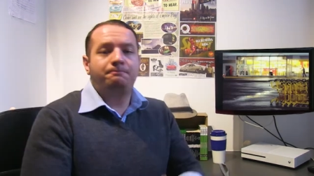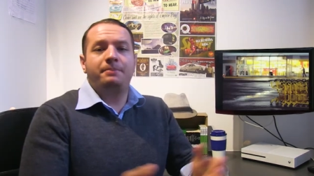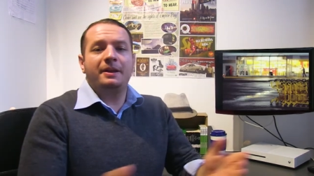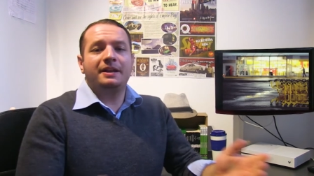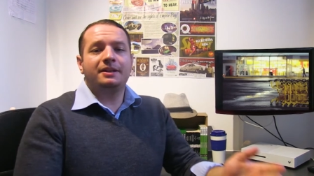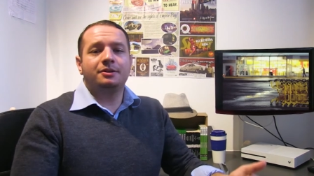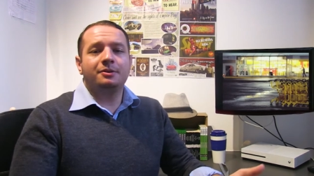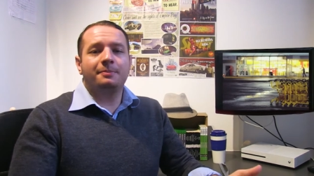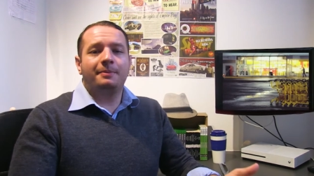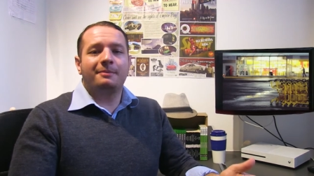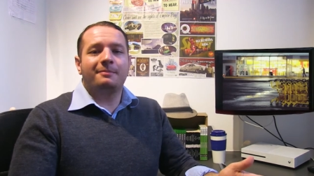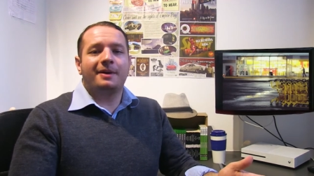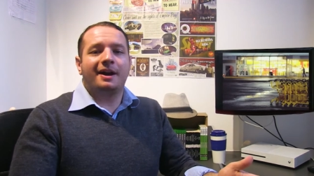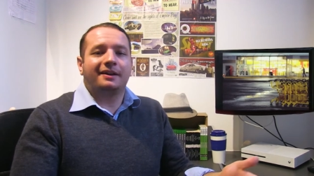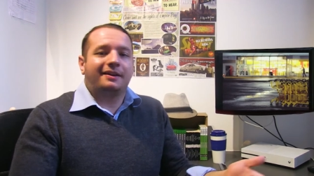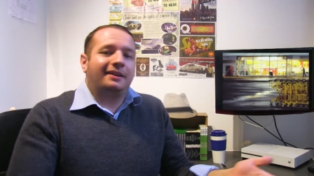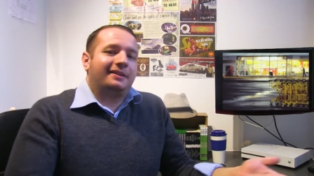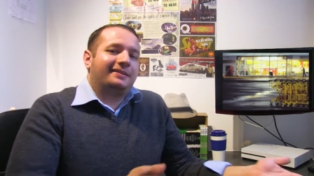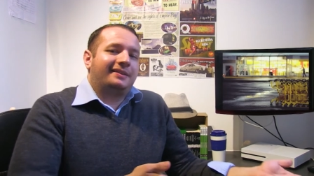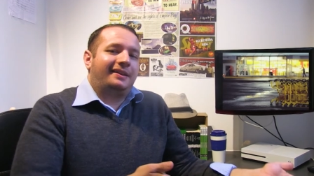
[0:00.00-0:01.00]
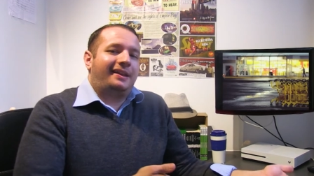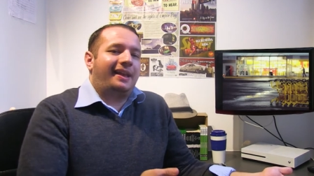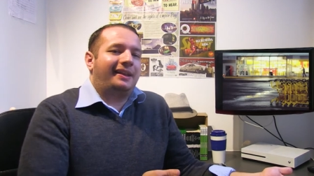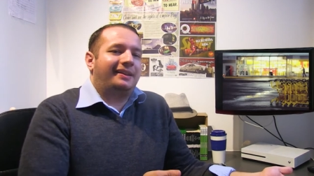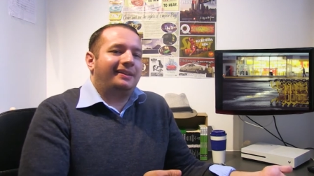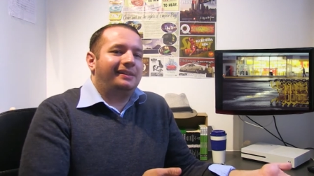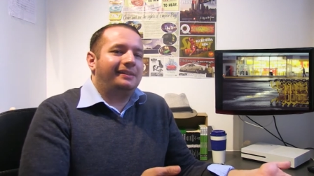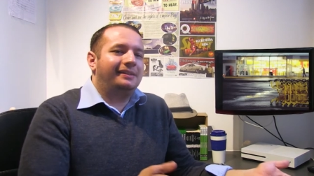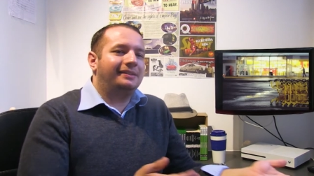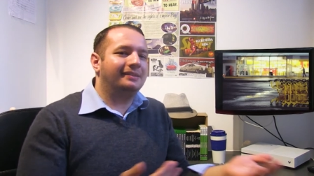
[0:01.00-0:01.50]
Big supermarkets
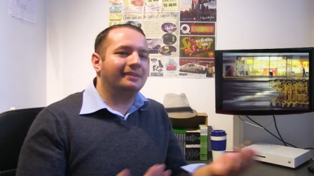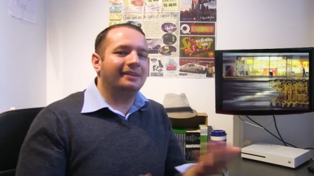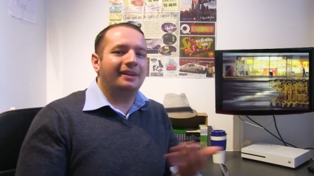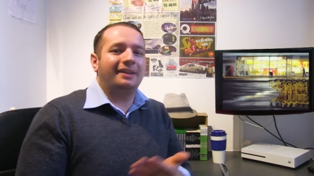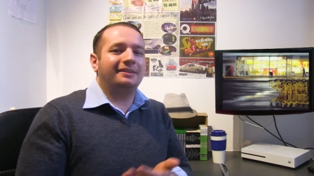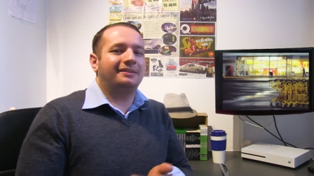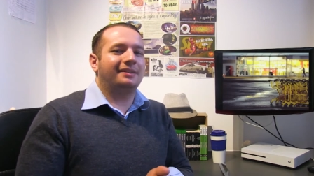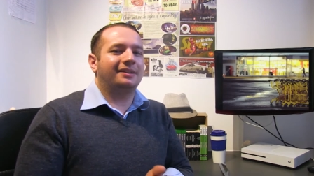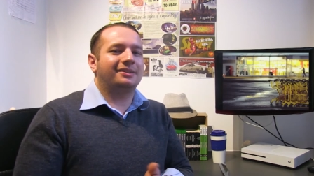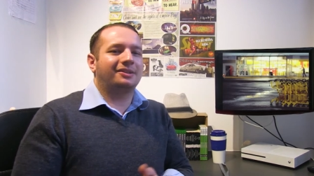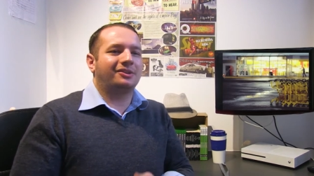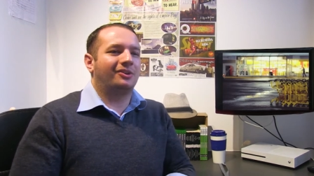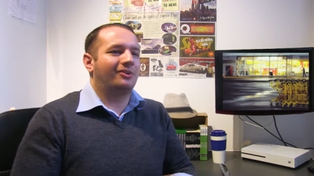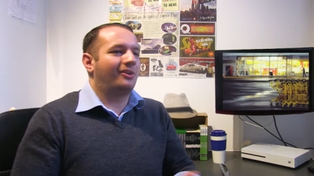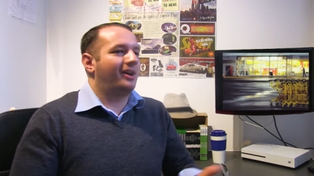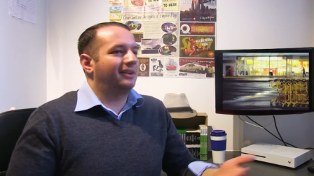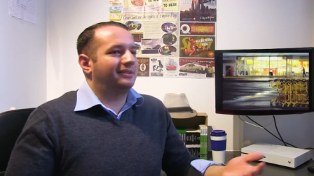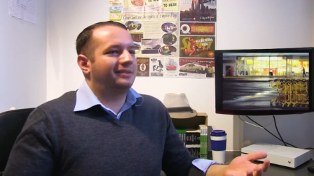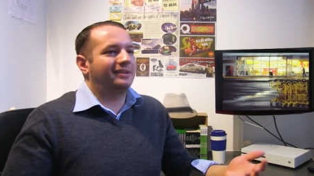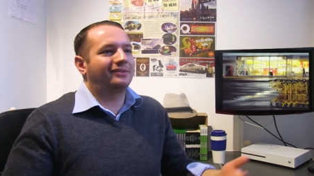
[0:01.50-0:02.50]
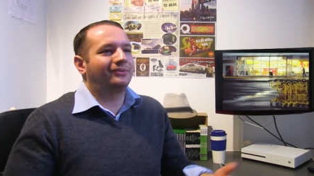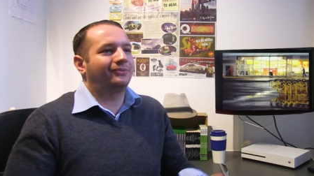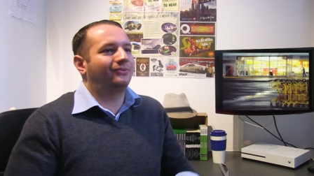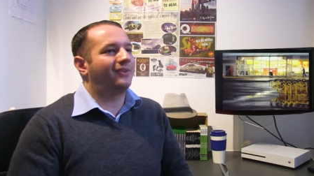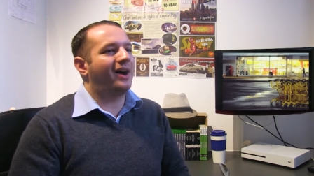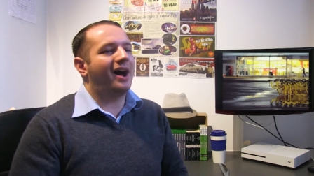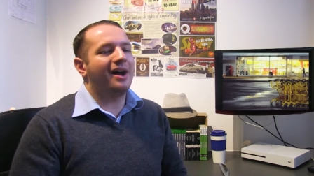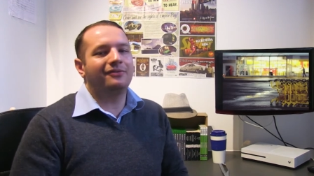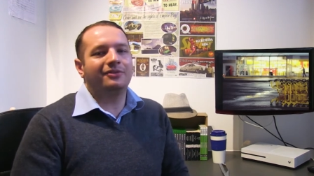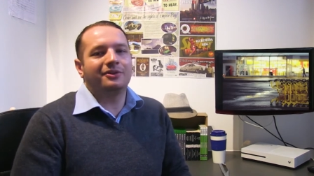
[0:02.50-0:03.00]
like Lidl and Tesco are just
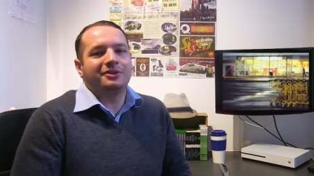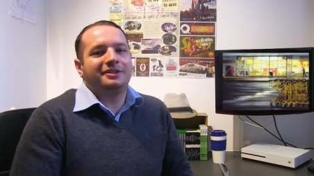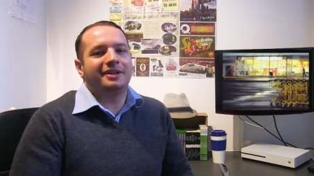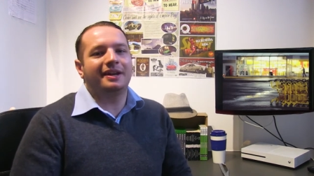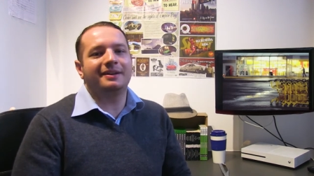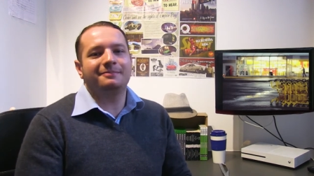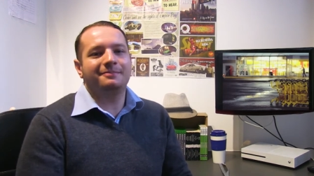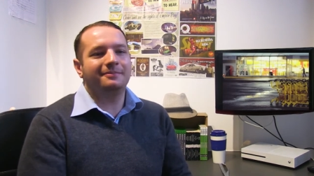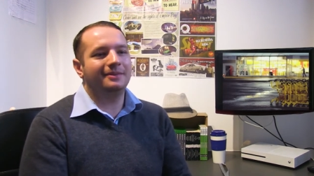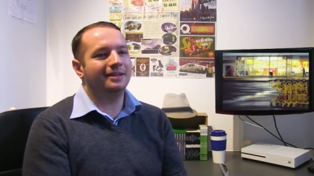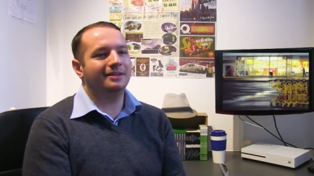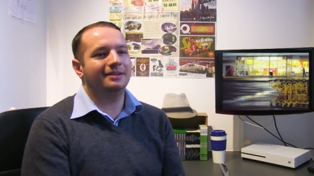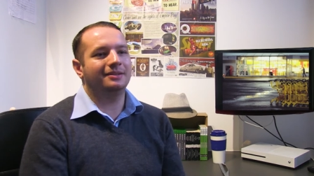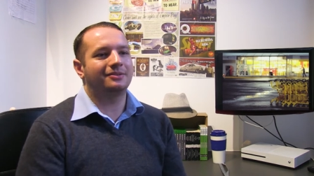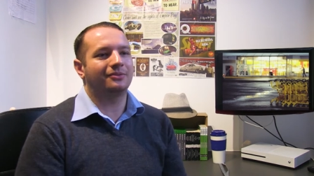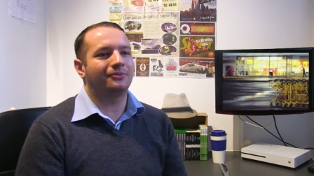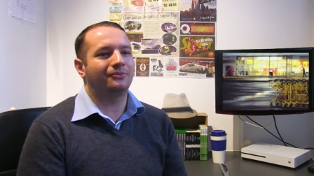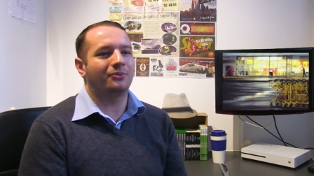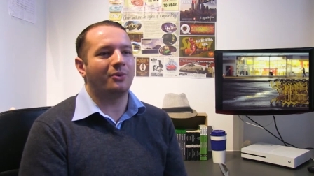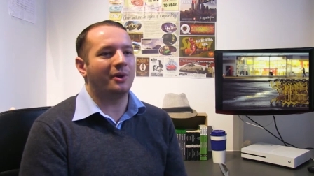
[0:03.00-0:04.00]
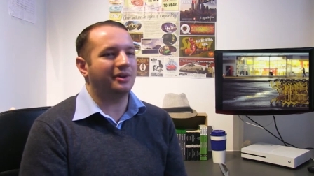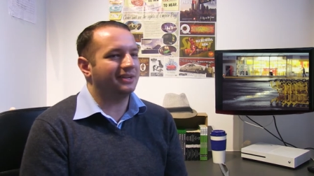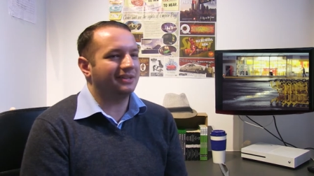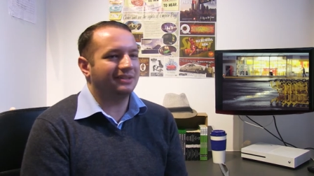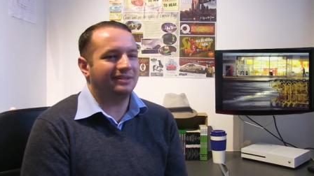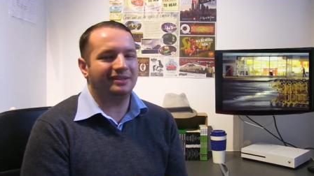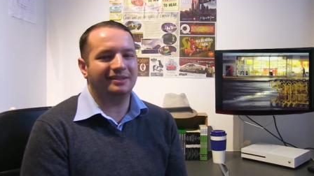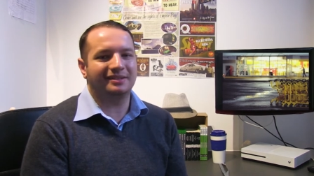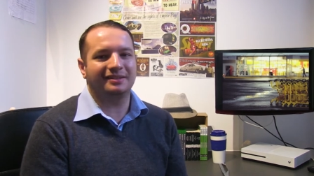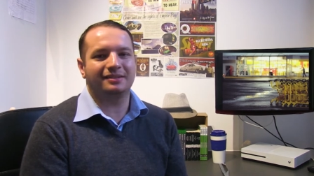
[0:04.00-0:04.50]
5 or 10 minutes of
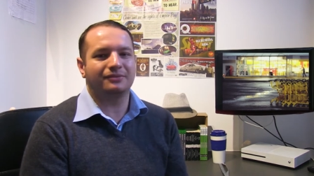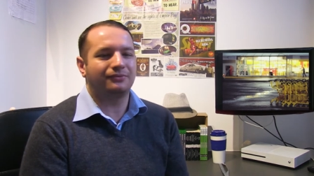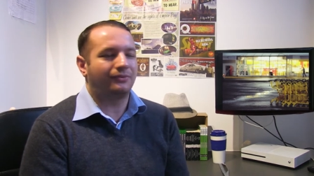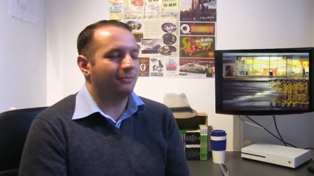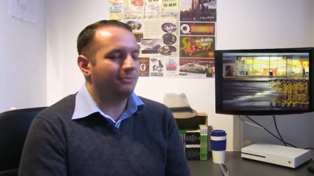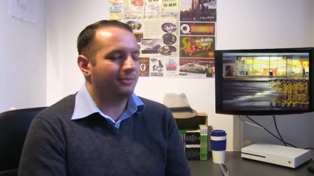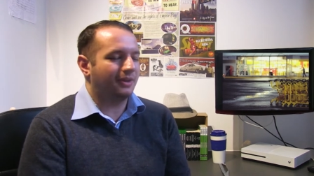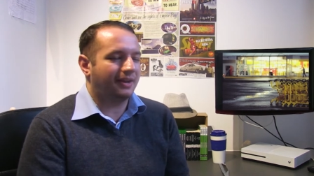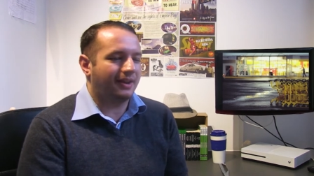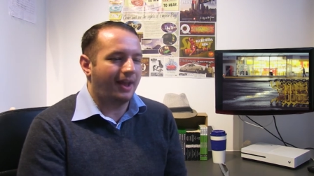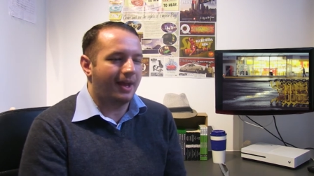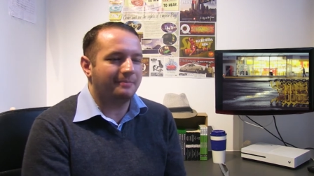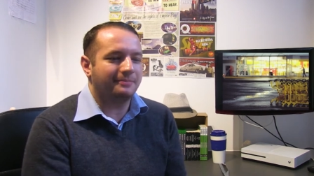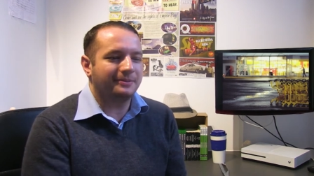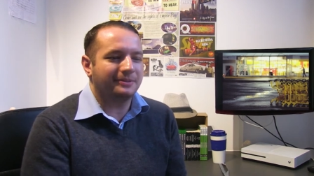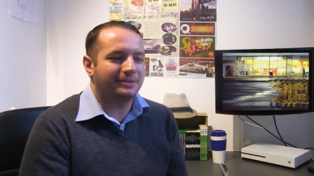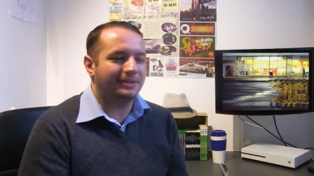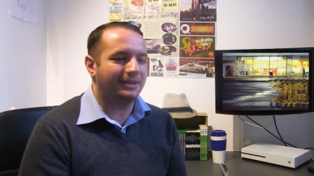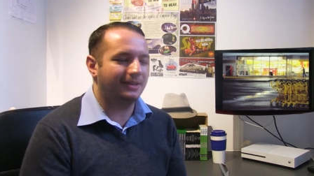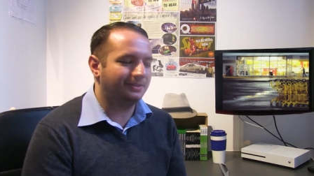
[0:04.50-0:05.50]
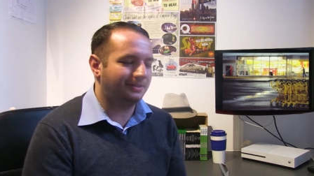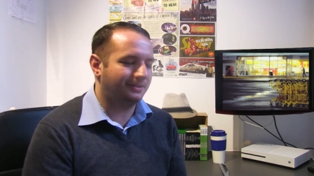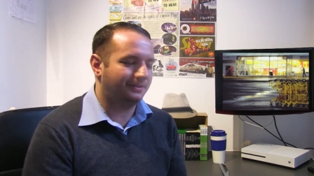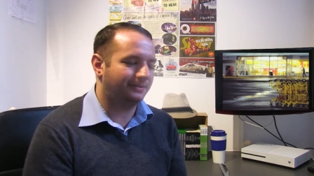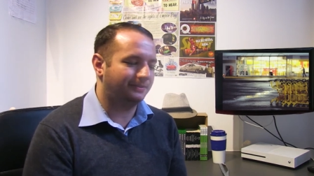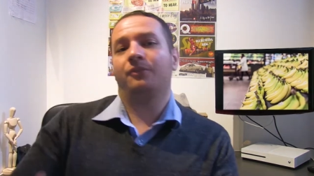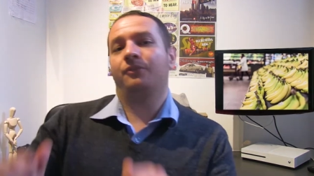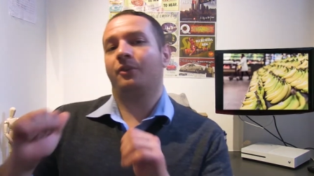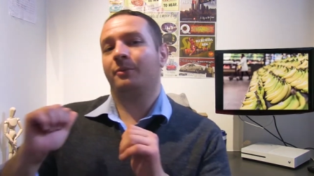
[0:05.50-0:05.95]
walking distance from the campus center.